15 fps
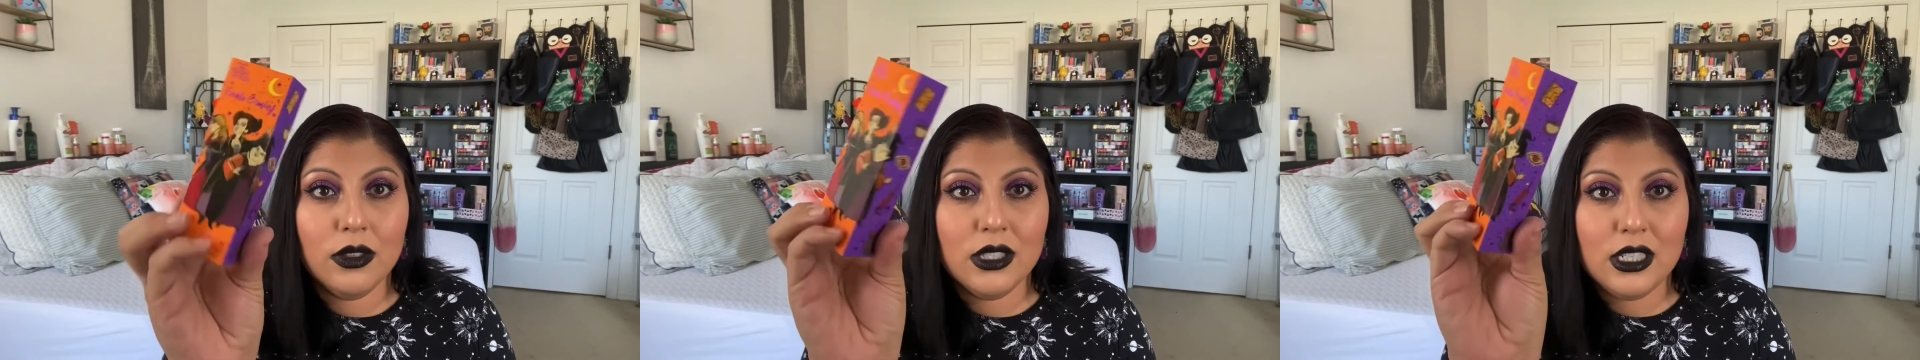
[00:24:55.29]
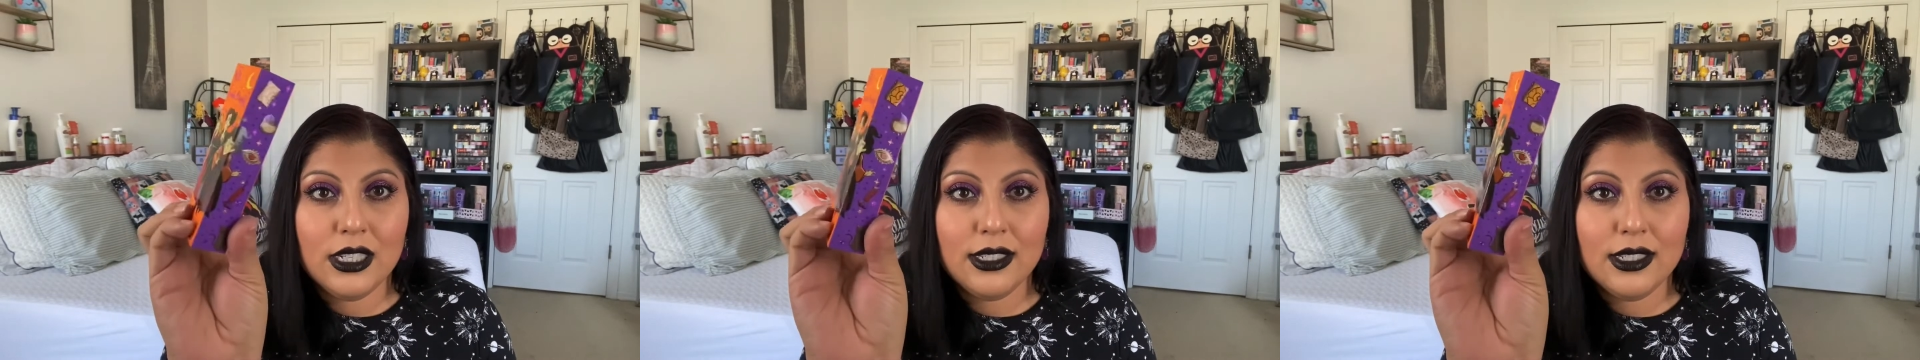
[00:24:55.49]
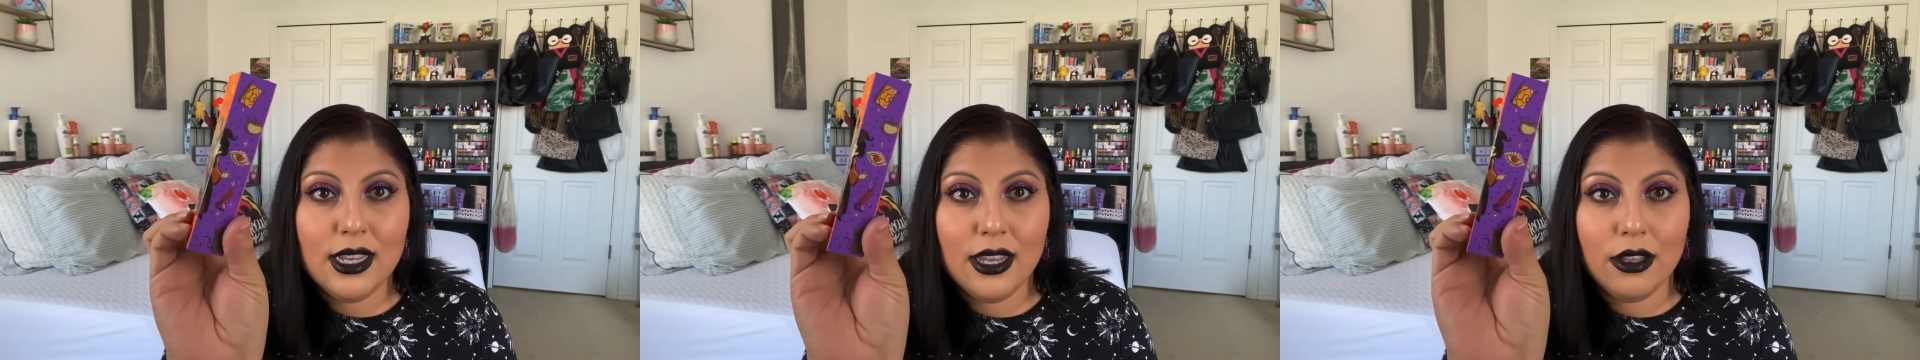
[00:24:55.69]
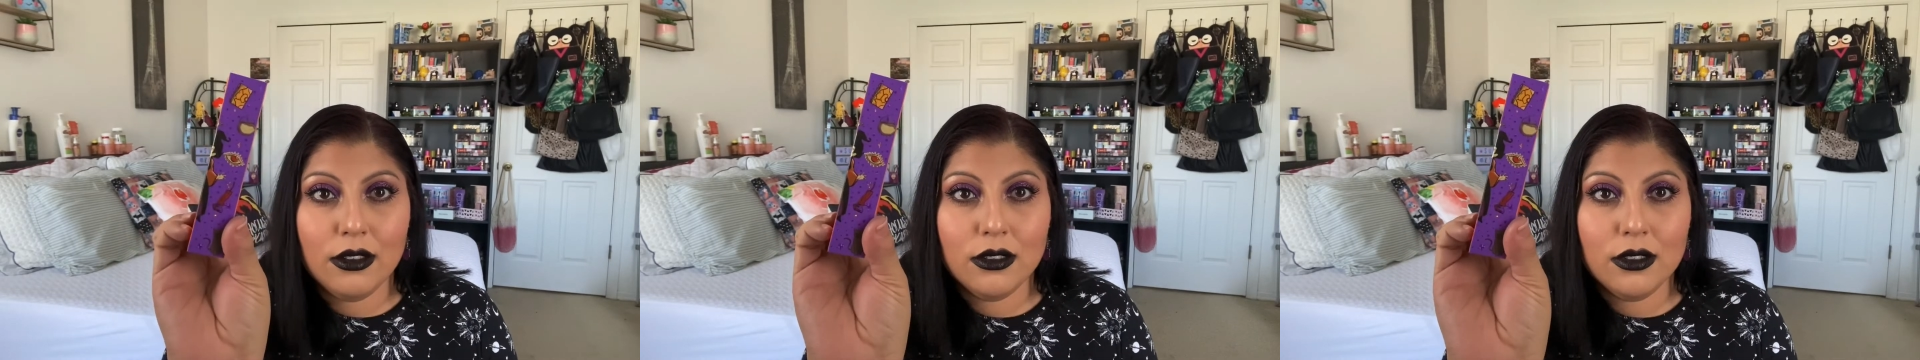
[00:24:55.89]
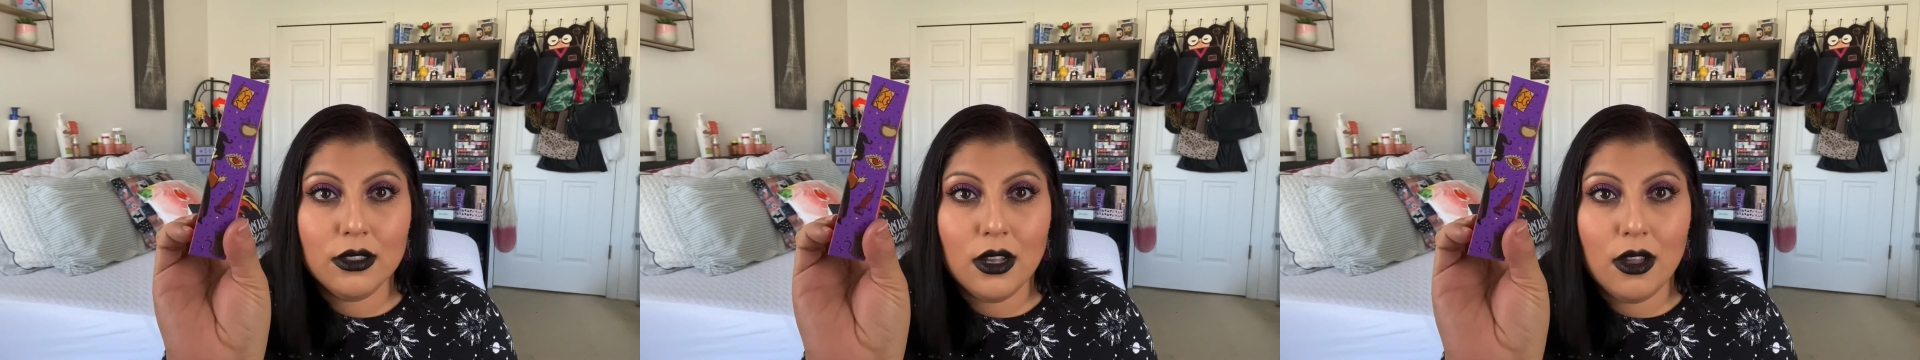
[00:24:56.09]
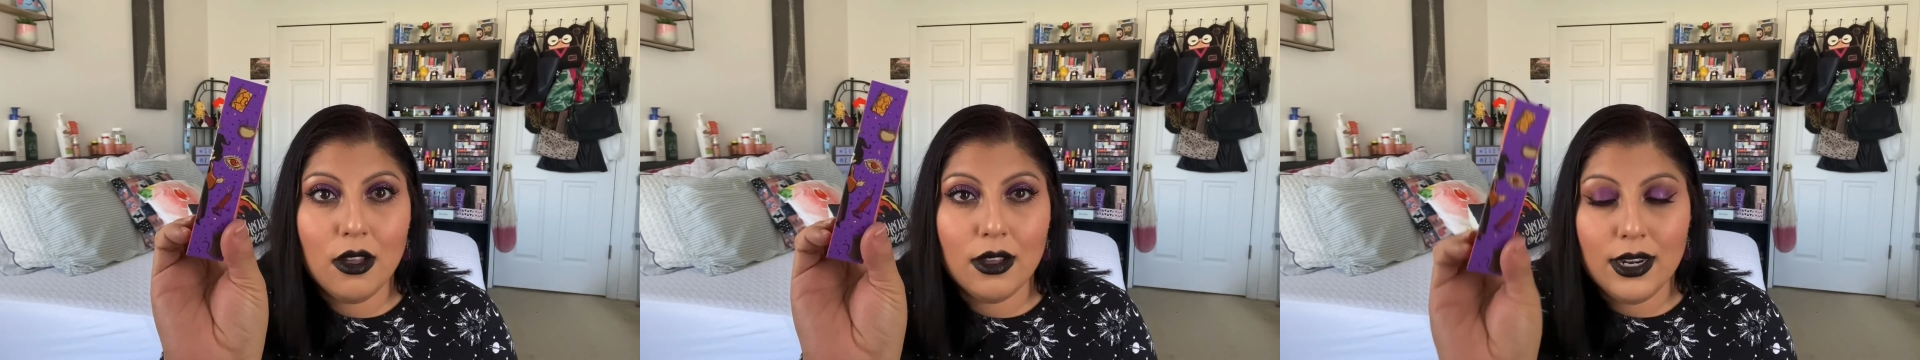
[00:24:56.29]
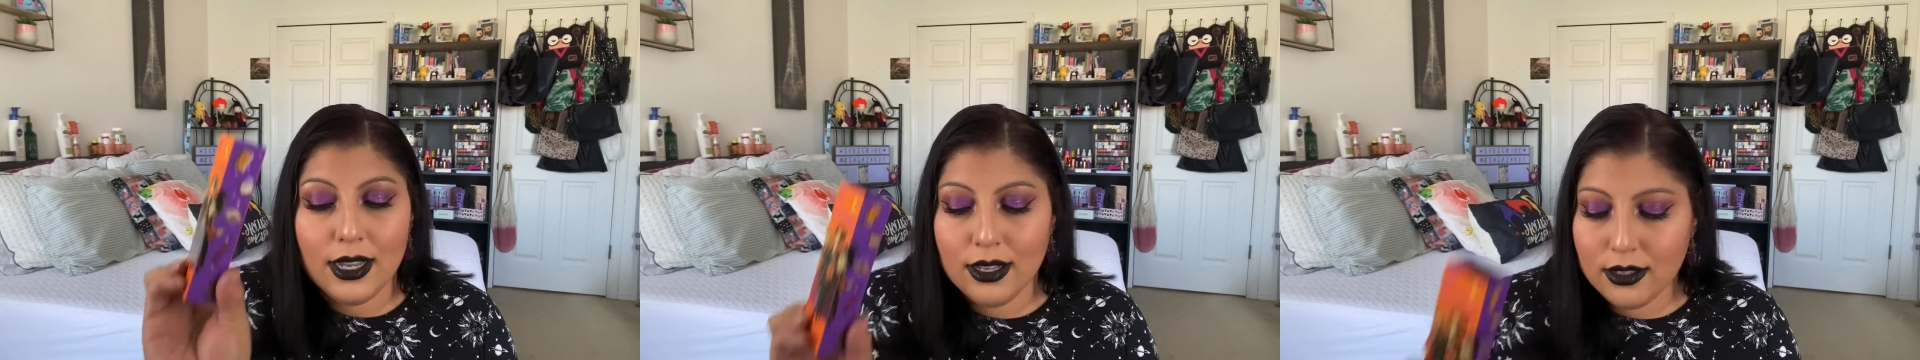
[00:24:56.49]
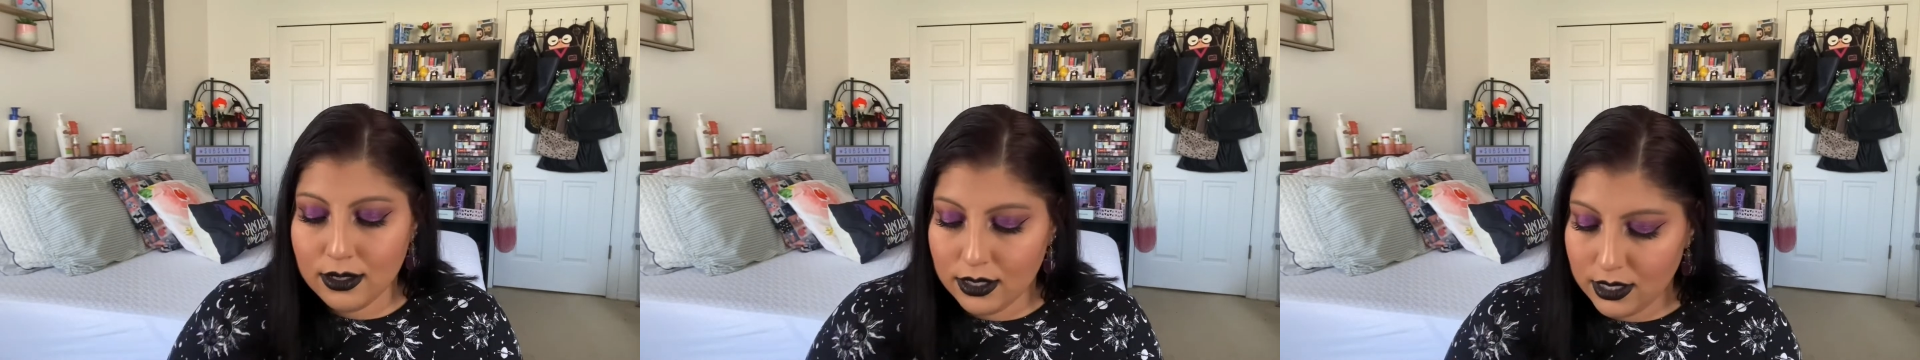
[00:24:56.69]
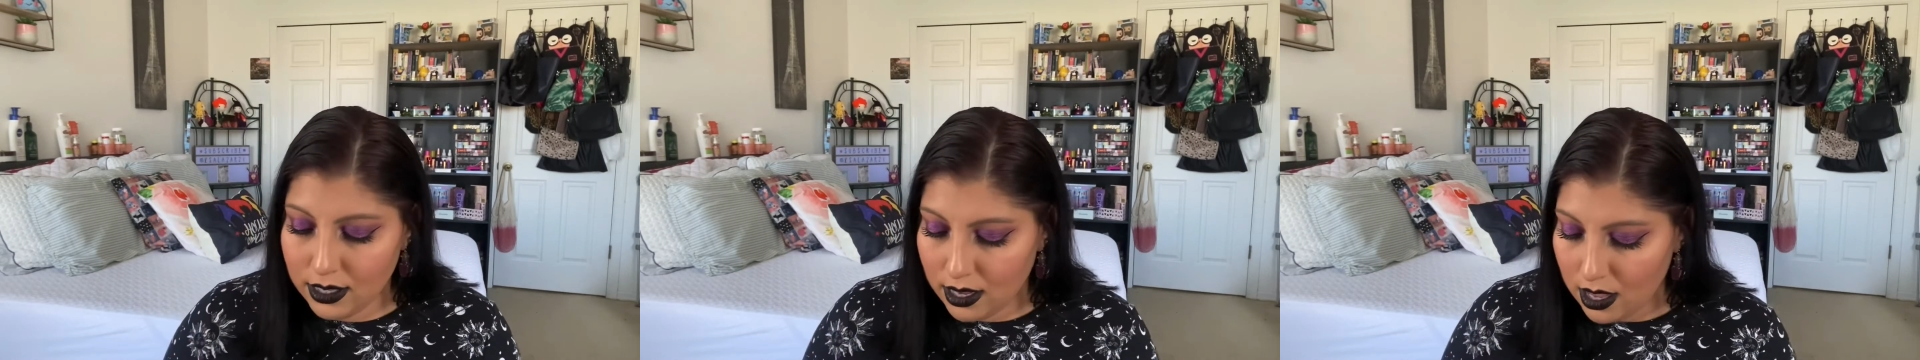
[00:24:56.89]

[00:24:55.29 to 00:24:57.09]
details on it.